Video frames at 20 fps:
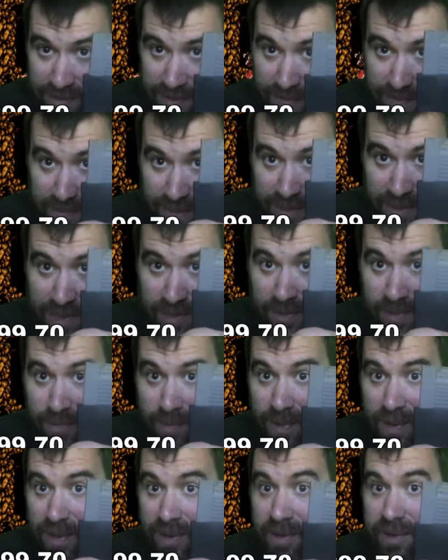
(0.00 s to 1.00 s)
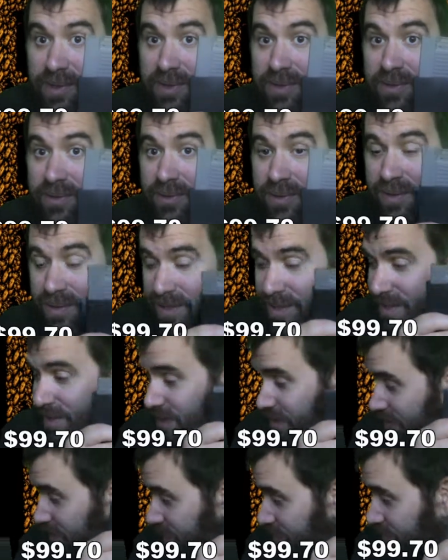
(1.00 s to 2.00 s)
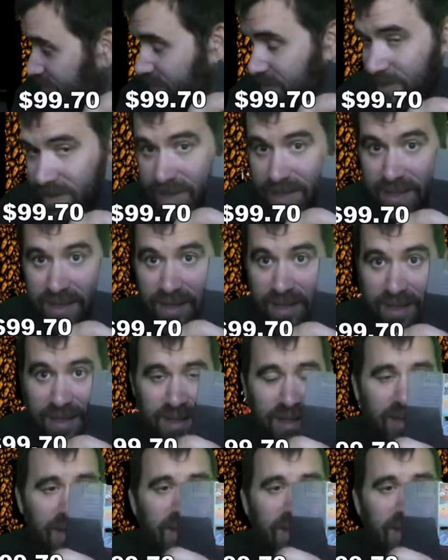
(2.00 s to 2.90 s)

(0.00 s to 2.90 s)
So if you're gonna go with Mario, go with the